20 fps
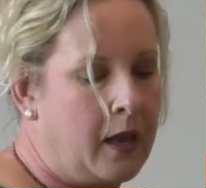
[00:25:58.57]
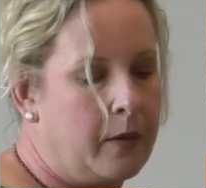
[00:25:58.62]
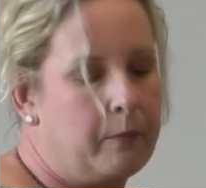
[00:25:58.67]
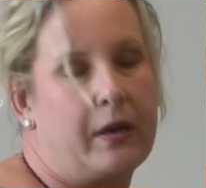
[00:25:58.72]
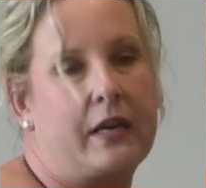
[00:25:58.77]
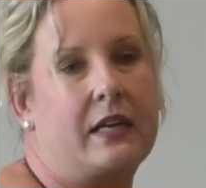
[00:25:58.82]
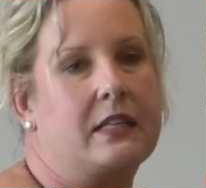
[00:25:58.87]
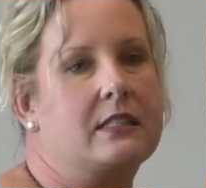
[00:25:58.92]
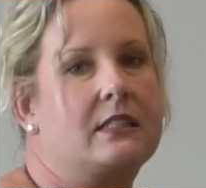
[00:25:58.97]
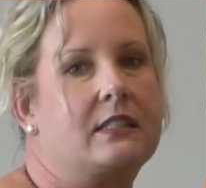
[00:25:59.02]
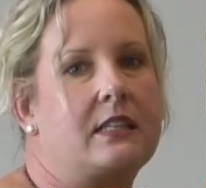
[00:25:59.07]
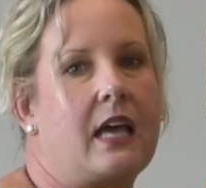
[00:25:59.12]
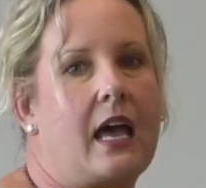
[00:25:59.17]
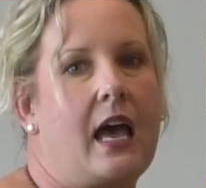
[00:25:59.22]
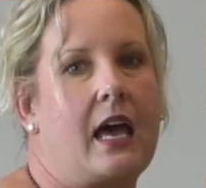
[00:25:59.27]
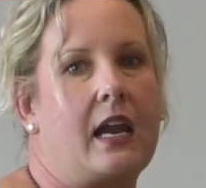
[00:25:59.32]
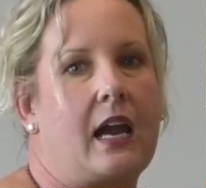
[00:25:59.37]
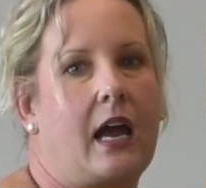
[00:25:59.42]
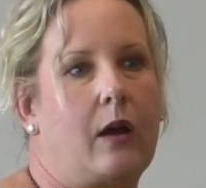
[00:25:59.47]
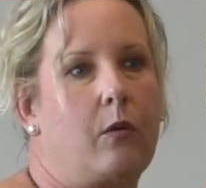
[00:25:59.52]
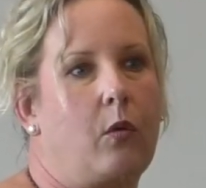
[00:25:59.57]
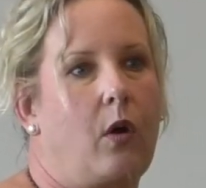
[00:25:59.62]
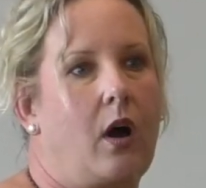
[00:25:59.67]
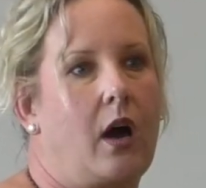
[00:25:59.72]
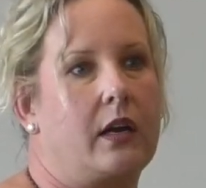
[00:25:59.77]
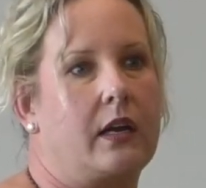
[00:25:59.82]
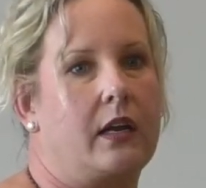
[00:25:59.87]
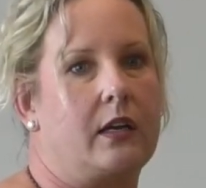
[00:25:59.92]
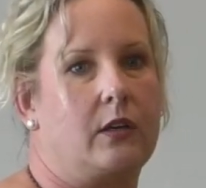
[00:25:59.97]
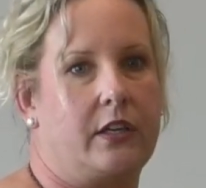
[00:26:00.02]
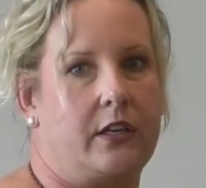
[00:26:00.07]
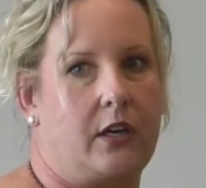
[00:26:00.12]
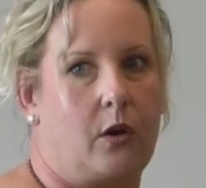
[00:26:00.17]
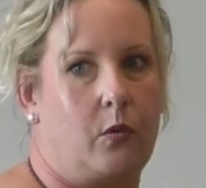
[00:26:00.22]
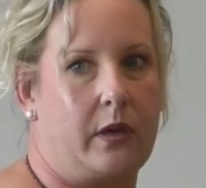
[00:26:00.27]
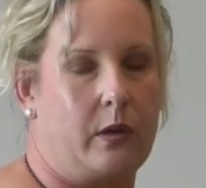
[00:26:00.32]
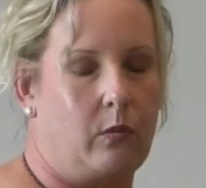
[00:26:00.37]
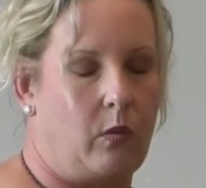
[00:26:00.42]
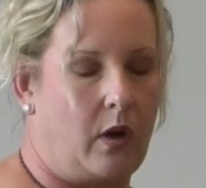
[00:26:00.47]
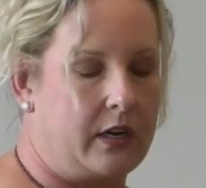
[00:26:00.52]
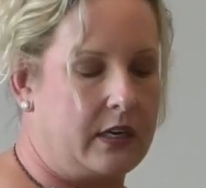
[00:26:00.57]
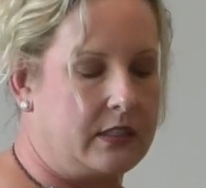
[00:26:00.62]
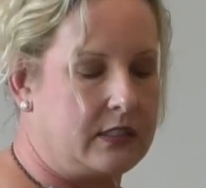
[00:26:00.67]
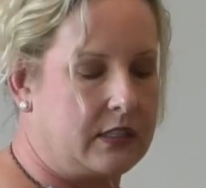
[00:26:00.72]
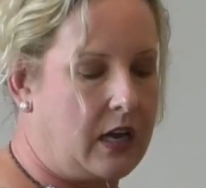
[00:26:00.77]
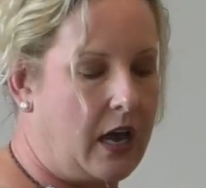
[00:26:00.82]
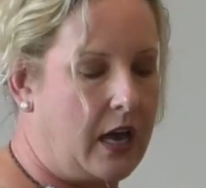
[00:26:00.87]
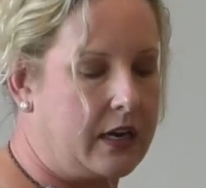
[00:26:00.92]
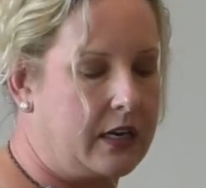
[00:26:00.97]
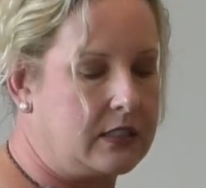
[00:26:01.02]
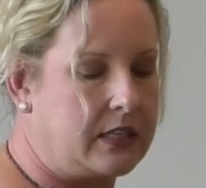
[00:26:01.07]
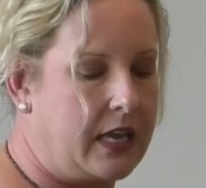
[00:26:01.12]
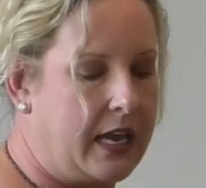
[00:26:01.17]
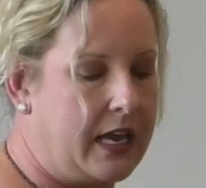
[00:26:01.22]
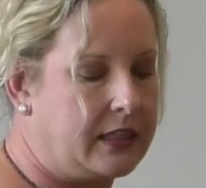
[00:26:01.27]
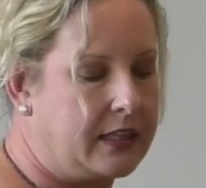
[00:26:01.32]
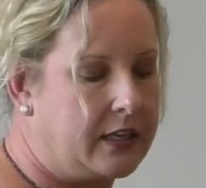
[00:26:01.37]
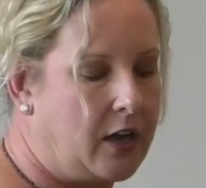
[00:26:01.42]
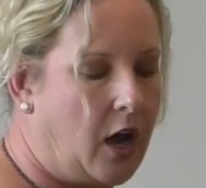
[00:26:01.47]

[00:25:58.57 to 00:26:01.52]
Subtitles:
But instead, we wanted to kind of take